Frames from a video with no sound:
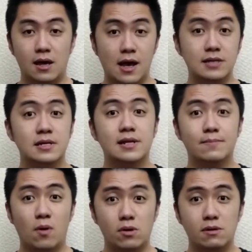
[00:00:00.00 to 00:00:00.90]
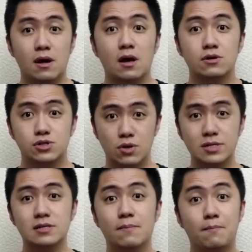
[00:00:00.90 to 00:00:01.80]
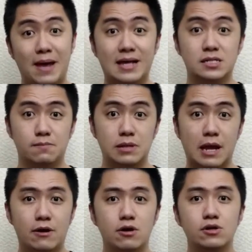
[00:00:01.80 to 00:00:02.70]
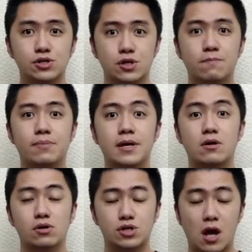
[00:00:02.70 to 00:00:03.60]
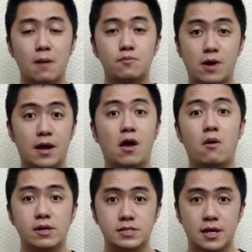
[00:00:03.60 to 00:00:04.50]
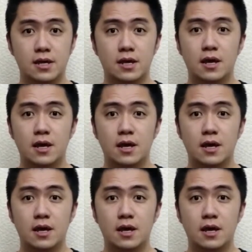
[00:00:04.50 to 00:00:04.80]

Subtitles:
As an importer, choosing the best supplier should be your top priority.